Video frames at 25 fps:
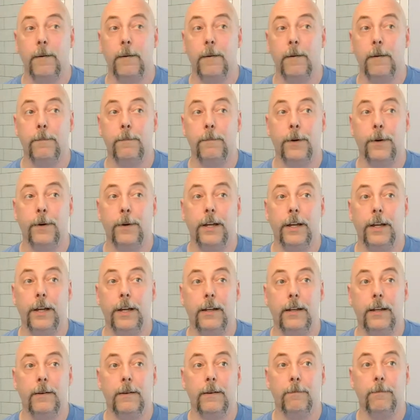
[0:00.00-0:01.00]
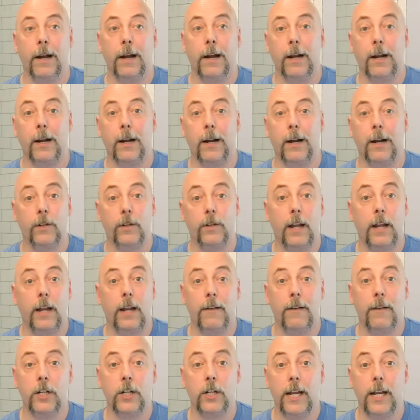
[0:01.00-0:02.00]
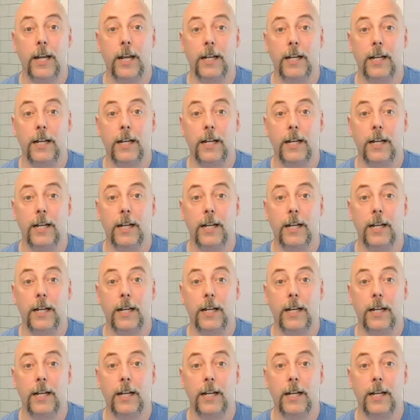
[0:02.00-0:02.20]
but Microsoft could have a chance.